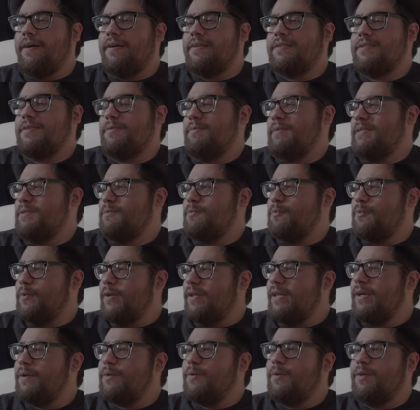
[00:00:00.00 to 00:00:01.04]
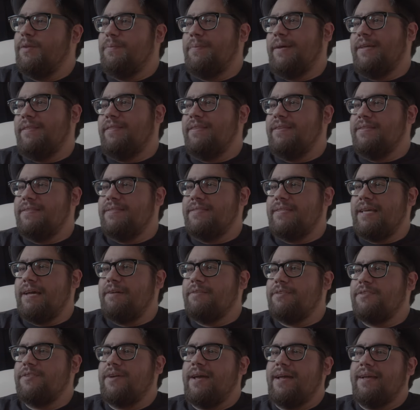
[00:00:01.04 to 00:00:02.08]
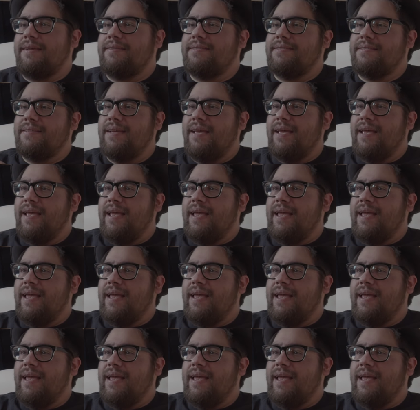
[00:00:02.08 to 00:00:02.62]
So what's really cool about these soundtracks